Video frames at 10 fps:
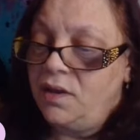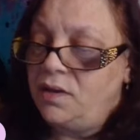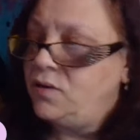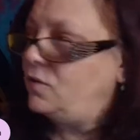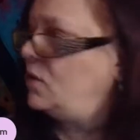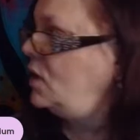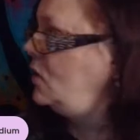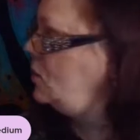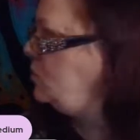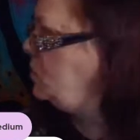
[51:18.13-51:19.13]
And
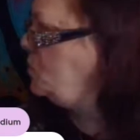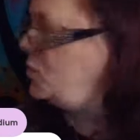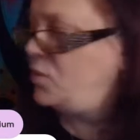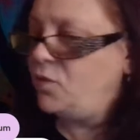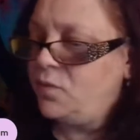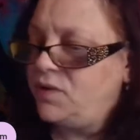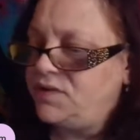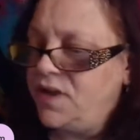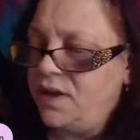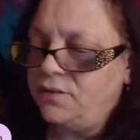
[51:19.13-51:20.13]
hello, boom, boom, boom. What
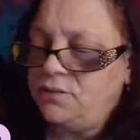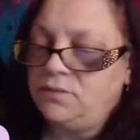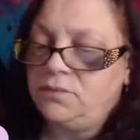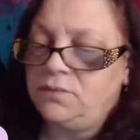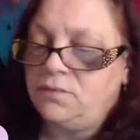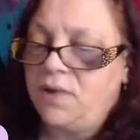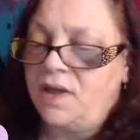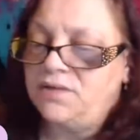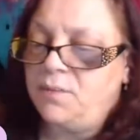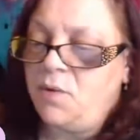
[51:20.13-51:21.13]
is that?
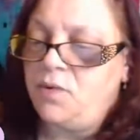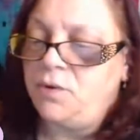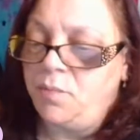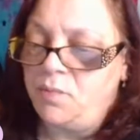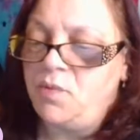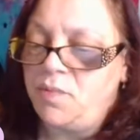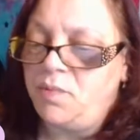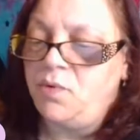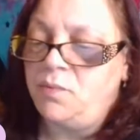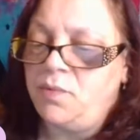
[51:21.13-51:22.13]
Outside my window, boom, boom, boom,
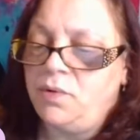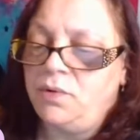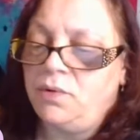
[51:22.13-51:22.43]
boom.